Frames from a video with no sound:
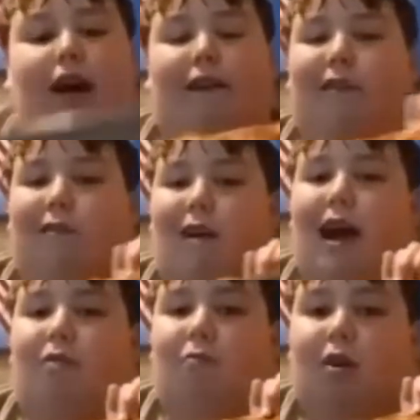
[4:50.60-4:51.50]
I
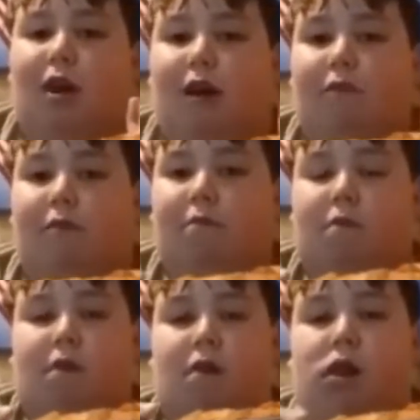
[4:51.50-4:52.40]
tried one of them,
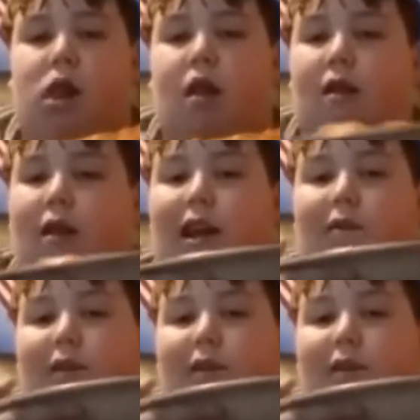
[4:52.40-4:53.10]
and